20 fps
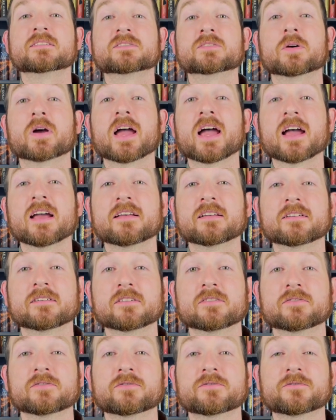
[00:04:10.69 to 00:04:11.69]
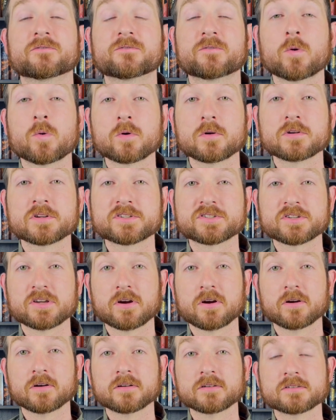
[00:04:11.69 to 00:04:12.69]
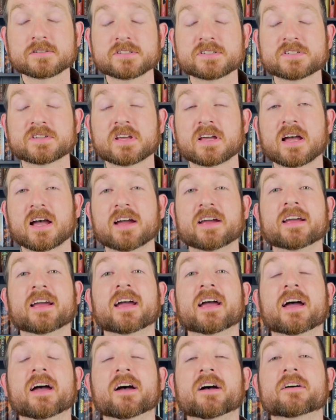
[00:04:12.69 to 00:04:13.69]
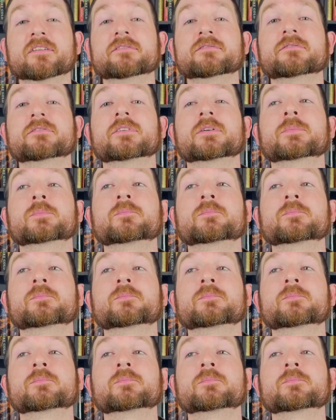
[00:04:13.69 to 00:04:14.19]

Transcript: So at 4 stars, I have